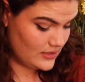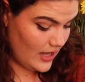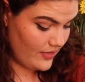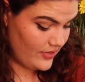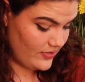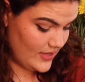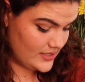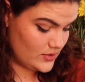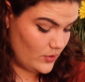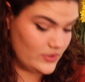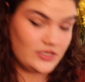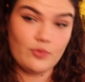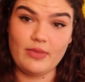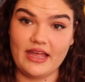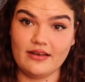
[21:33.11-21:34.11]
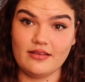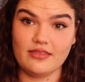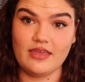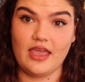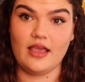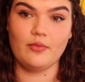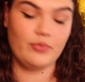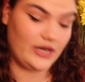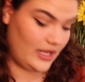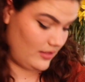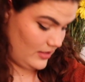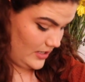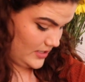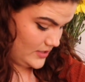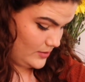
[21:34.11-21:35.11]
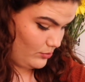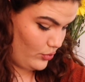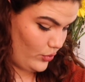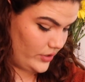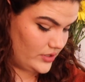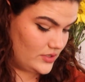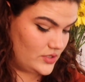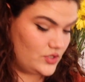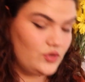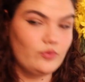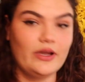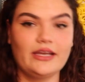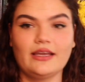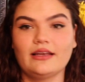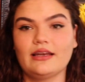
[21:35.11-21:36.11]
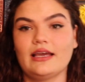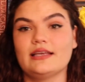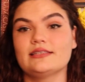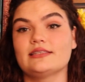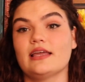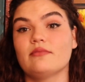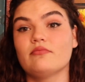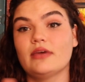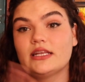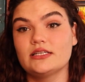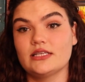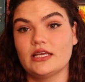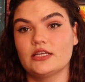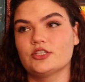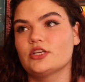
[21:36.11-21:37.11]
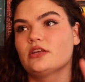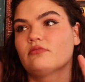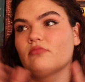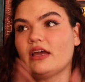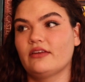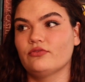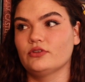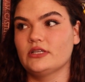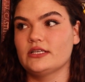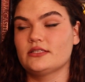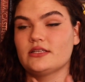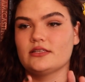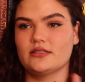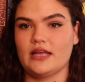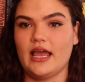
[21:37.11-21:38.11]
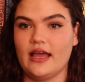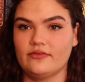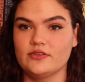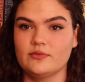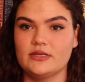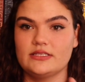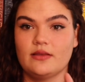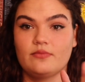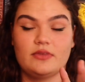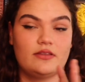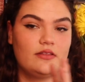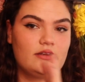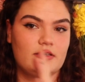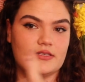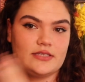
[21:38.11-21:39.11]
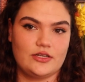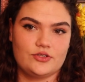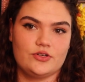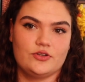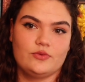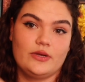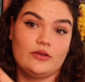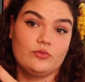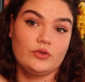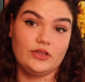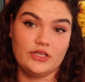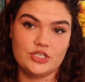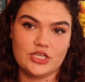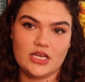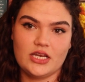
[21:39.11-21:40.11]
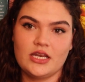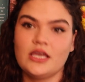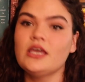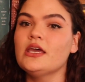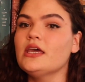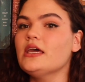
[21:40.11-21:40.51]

Not that that's always a bad thing, but I think it's important to recognize that meditation and mindfulness doesn't have to be something that is centered around religion.